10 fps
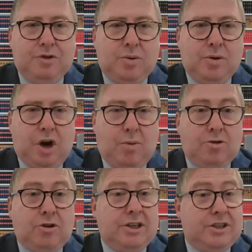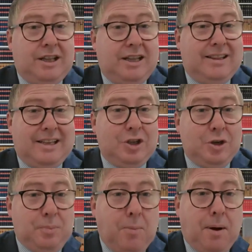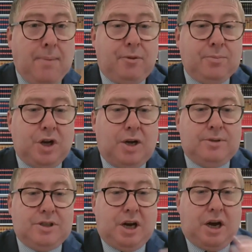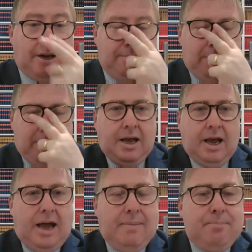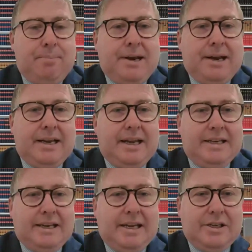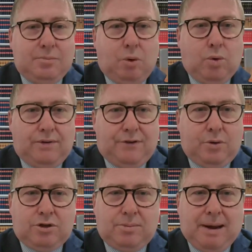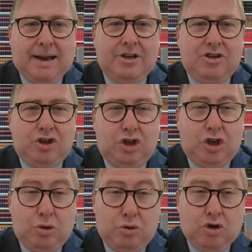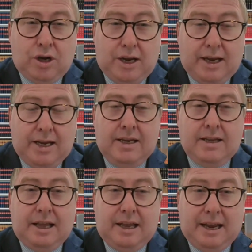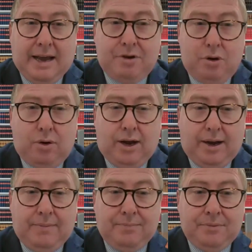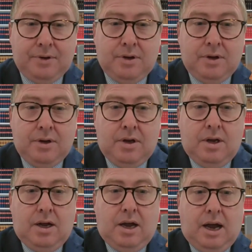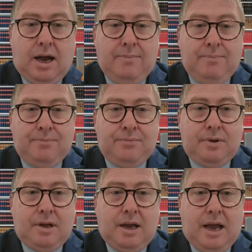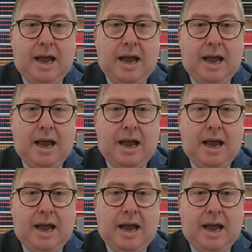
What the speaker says: doing an arbitration. They do pop up from time to time, but it's more difficult to manage. Usually they have a lawyer, and